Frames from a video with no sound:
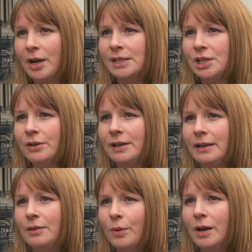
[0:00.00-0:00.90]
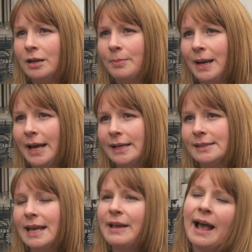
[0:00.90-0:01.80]
trade union in the workplace.
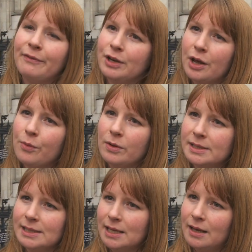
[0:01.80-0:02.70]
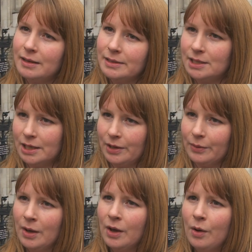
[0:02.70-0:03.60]
They have no one to turn
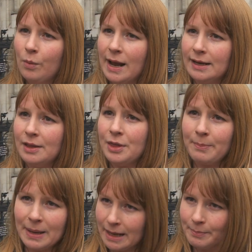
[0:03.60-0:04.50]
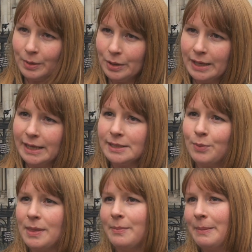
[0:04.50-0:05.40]
to when they're being bullied,
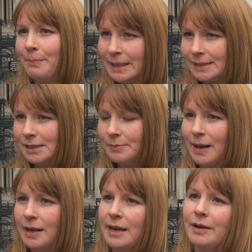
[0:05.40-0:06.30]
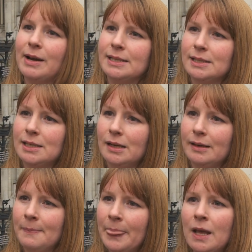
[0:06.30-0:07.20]
when they're being beasted by their
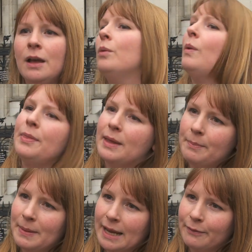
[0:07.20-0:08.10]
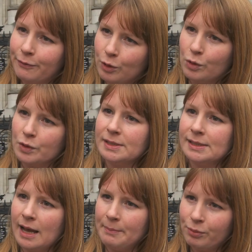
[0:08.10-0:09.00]
editor, when they're being
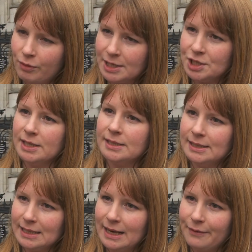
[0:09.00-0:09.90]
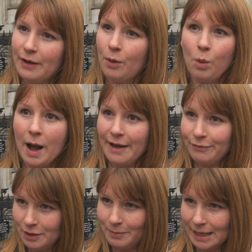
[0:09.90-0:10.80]
forced and pressured to deliver
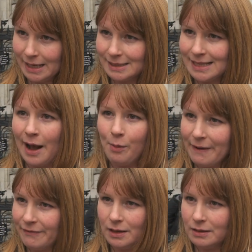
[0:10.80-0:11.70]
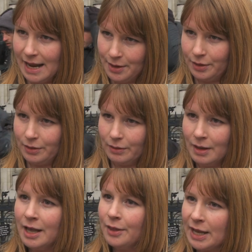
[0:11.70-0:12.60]
whatever the means, however unethical.
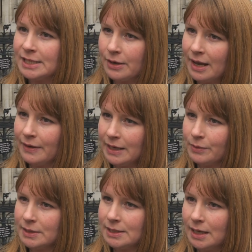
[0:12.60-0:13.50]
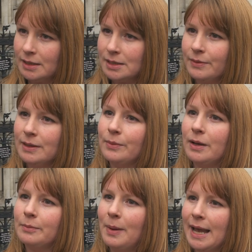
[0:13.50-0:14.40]
They don't have anyone to turn to in the
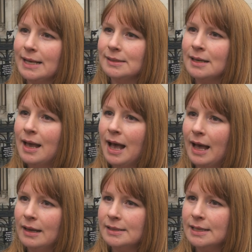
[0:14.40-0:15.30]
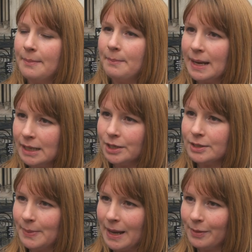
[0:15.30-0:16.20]
workplace, and many
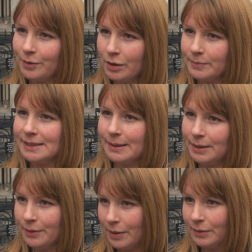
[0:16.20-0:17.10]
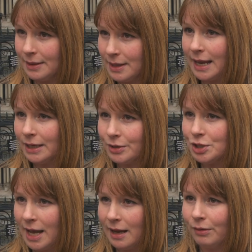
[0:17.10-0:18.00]
newspaper groups simply won't let the
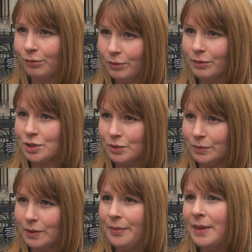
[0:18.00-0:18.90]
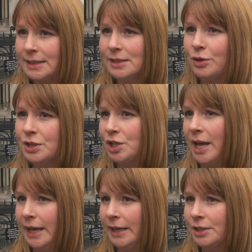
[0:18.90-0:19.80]
NUJ through the door, and that's got to
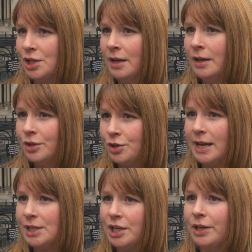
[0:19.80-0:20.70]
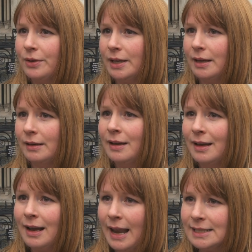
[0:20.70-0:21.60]
change. Trade union,
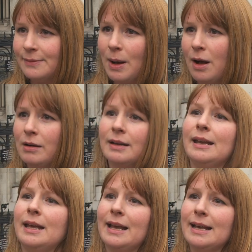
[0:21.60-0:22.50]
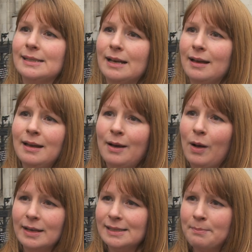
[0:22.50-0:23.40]
collective bargaining is a
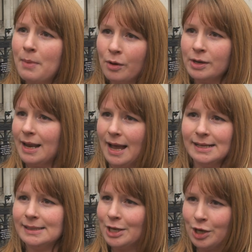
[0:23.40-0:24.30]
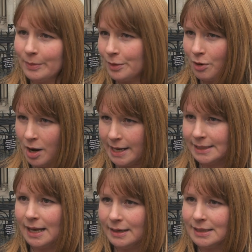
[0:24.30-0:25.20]
moral and it's a human
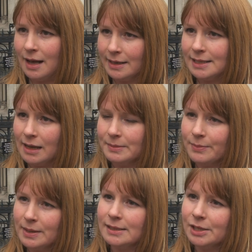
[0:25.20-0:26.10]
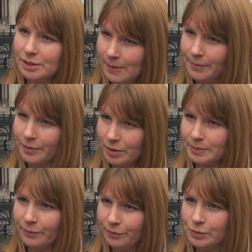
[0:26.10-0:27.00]
right, and it's high time some of these newspaper
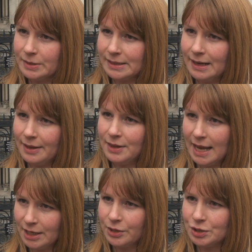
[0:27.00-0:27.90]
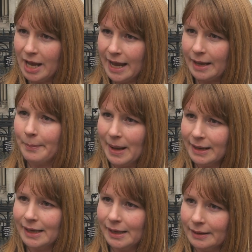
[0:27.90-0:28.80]
groups were forced to let the NUJ
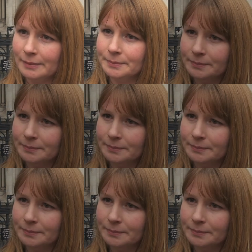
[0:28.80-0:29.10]
back in.